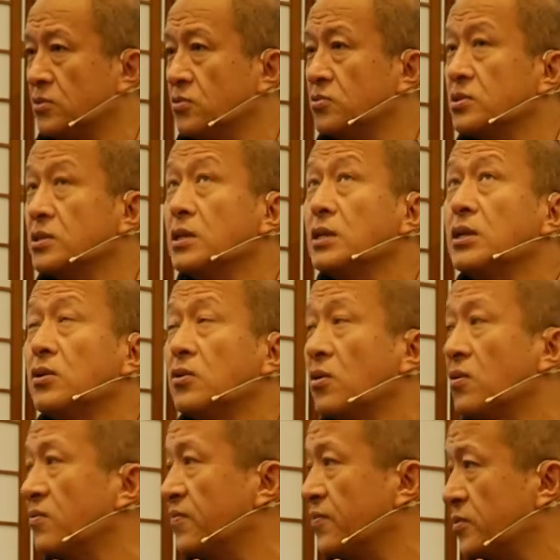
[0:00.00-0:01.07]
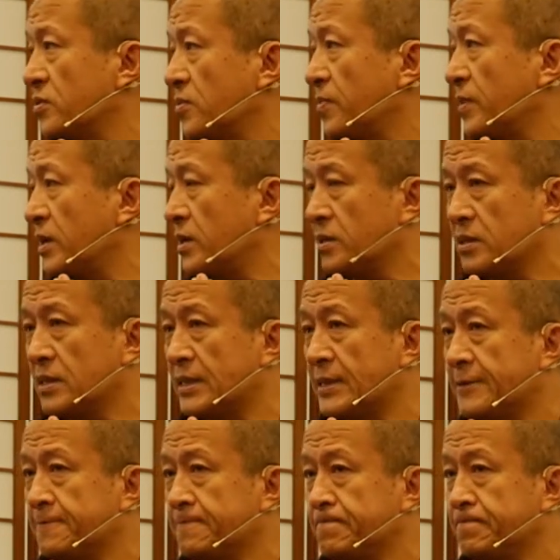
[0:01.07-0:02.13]
You really long for the path.
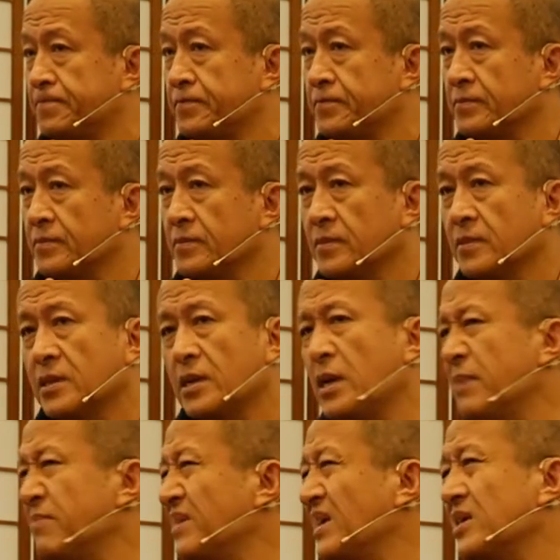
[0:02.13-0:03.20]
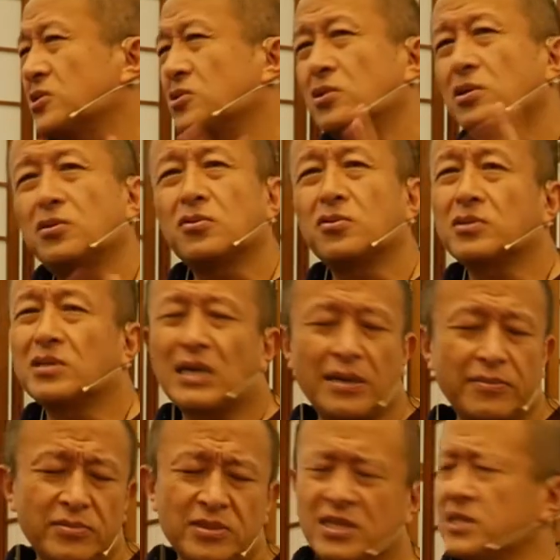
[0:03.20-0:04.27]
I'm actually not,
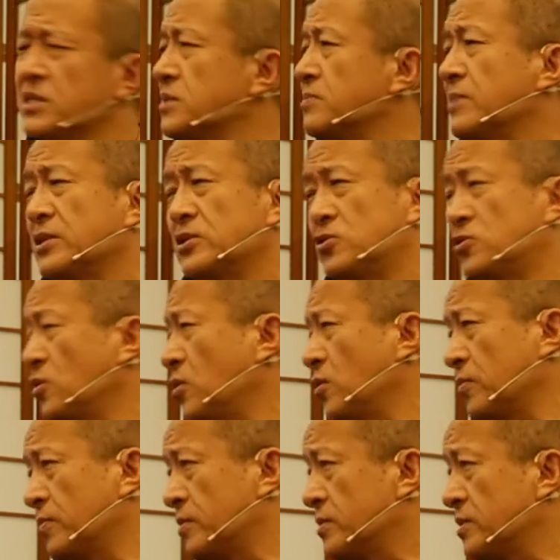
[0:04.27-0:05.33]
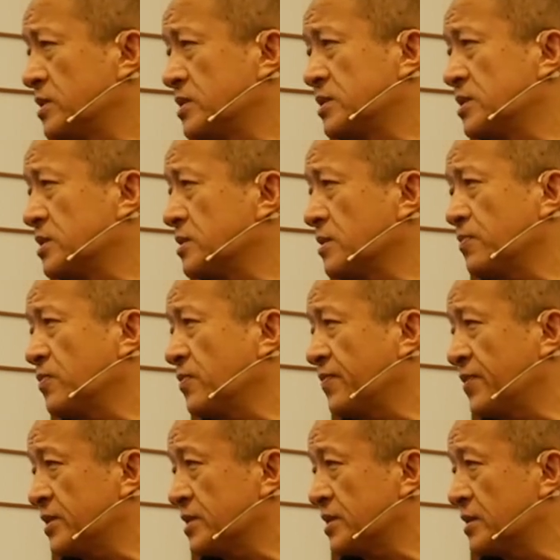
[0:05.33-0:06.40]
this is my job. It's just a
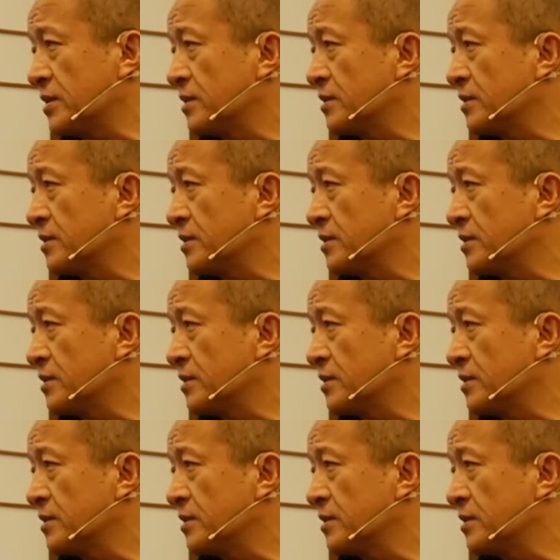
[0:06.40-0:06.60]
profession.